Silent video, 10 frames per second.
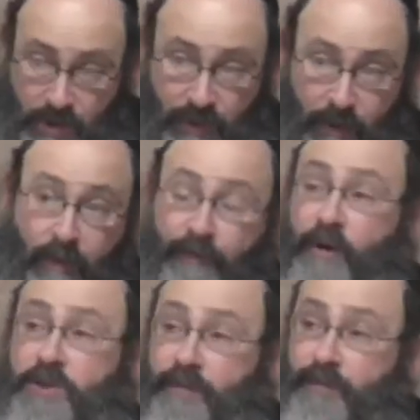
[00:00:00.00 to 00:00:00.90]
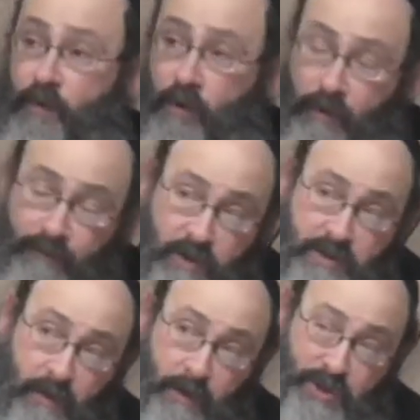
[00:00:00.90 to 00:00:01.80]
So that, well, first of all,
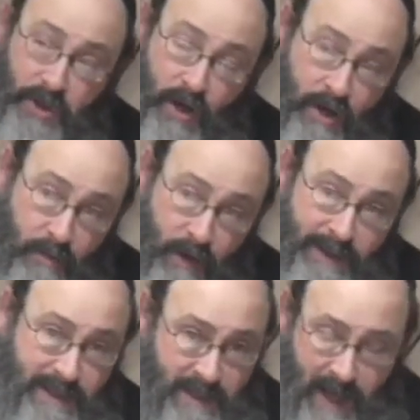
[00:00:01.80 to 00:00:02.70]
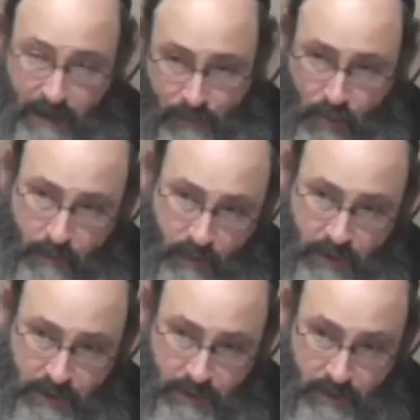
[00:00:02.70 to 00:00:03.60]
Shalach Monas is not a poor person.